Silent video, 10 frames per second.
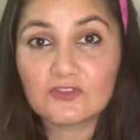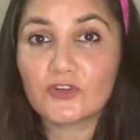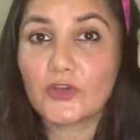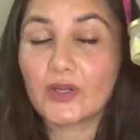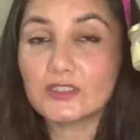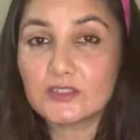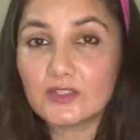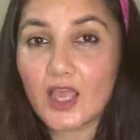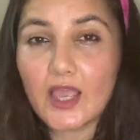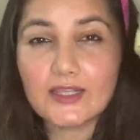for your under
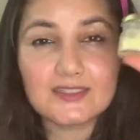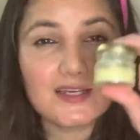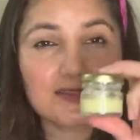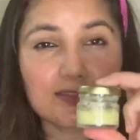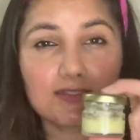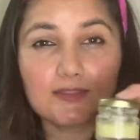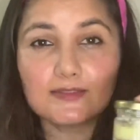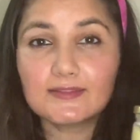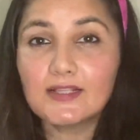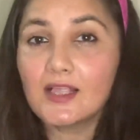eye, dark
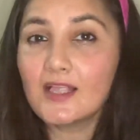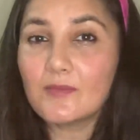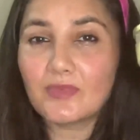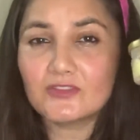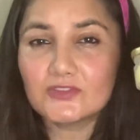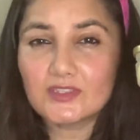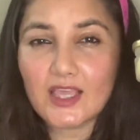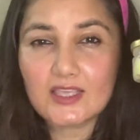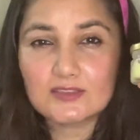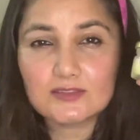circle,
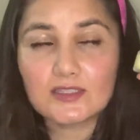puffiness.